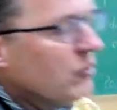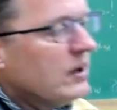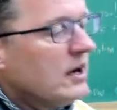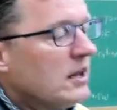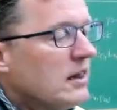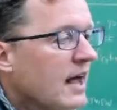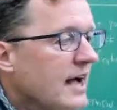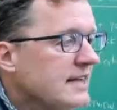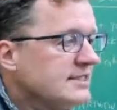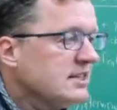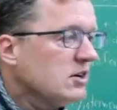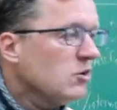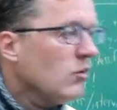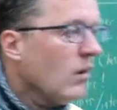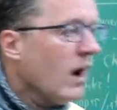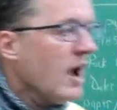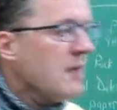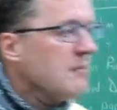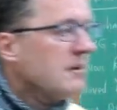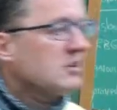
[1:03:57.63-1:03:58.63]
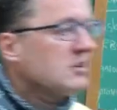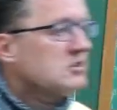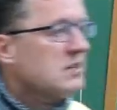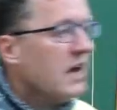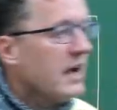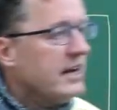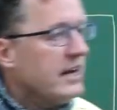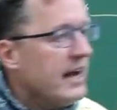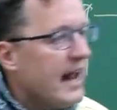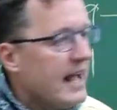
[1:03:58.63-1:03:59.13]
realizing why I'm
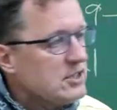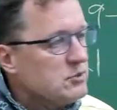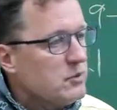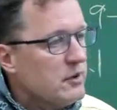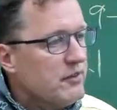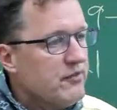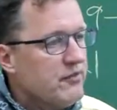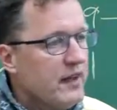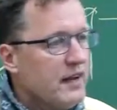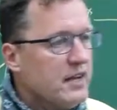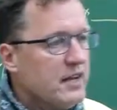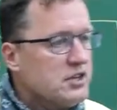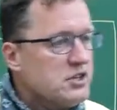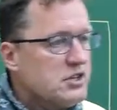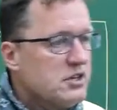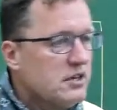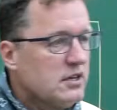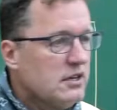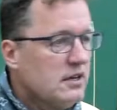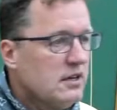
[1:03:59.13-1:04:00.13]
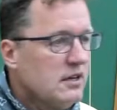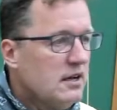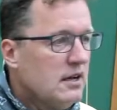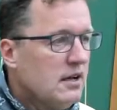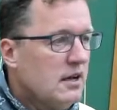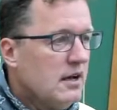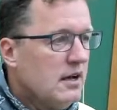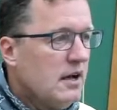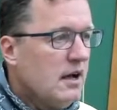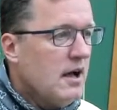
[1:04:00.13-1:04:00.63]
excited as we finish?
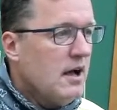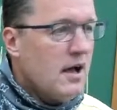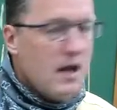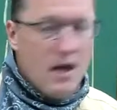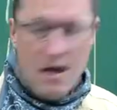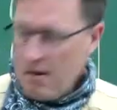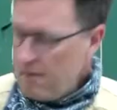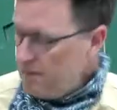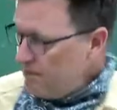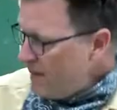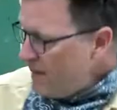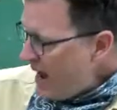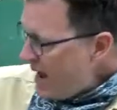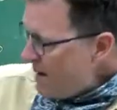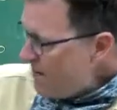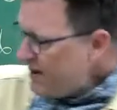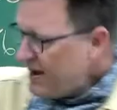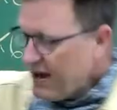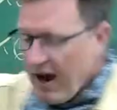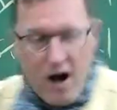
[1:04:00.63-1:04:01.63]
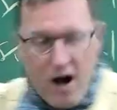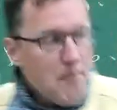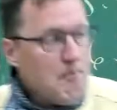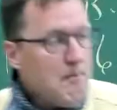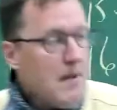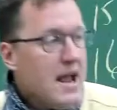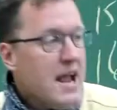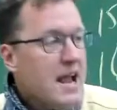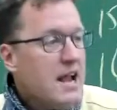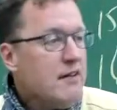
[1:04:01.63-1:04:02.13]
Maybe our
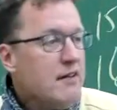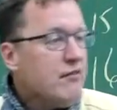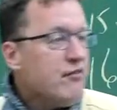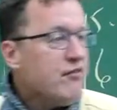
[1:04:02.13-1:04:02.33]
main